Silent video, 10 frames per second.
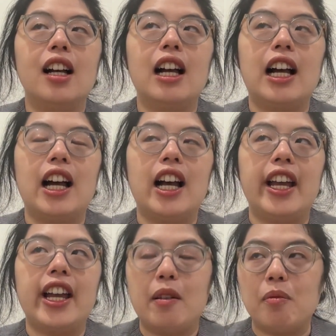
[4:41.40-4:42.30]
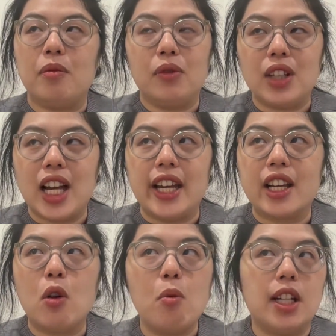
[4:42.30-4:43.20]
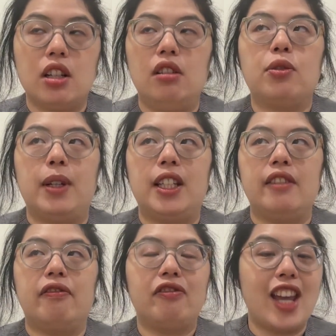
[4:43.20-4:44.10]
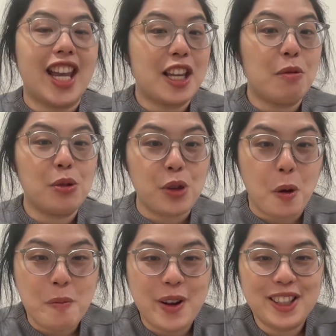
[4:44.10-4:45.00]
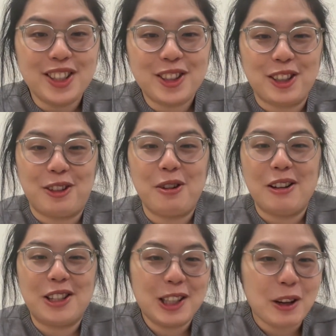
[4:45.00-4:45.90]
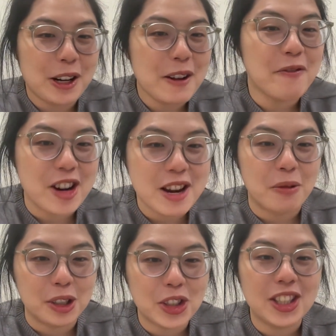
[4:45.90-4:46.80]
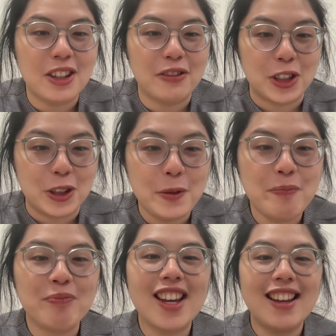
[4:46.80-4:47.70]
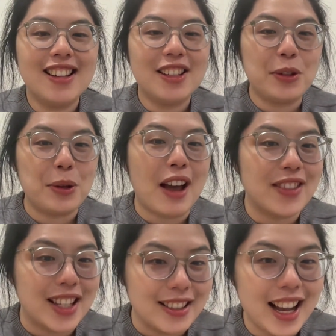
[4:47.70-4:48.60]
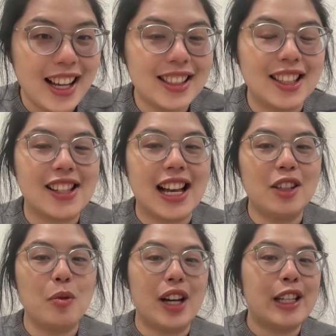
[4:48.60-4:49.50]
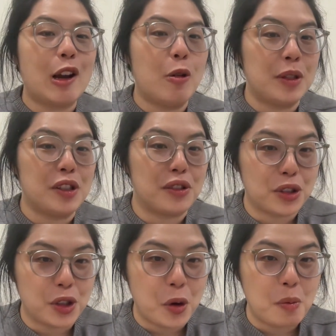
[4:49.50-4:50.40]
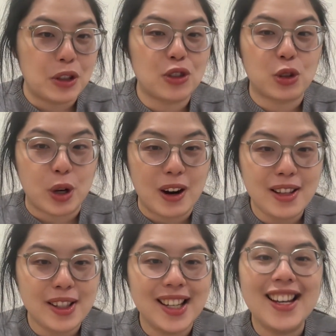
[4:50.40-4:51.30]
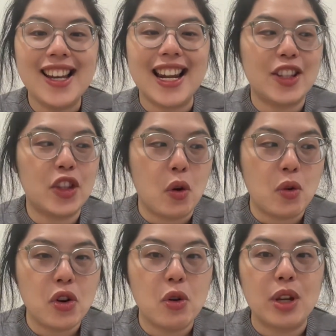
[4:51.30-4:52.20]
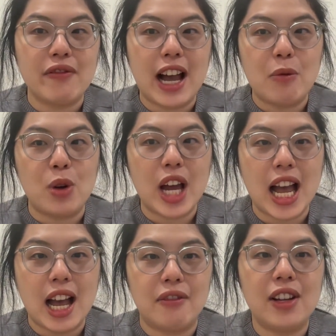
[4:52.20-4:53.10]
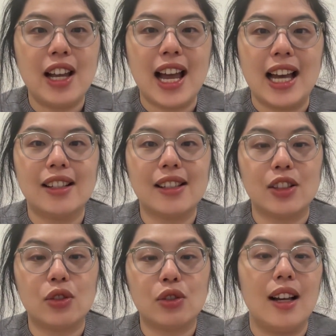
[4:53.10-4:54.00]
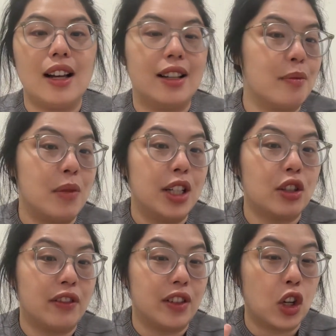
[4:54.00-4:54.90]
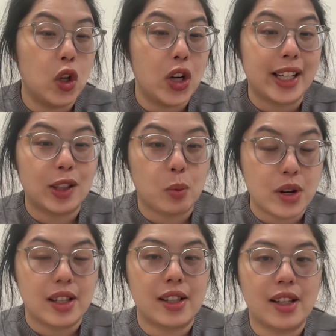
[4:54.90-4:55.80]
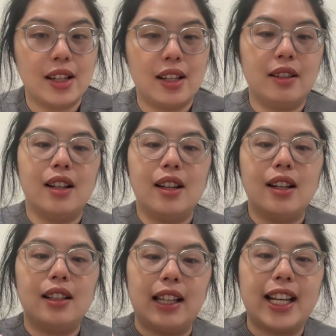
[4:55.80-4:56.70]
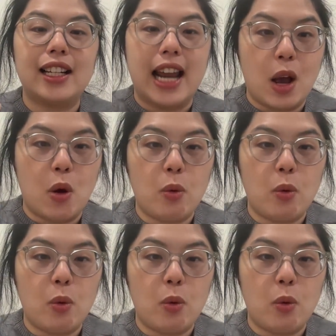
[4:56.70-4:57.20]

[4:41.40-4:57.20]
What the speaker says: I am like, oh my gosh, Betty, thank you so much, the 2023 version of you, to have done that, because otherwise I would be so much stress, and I don't know if I would have had such as much of a good experience like now.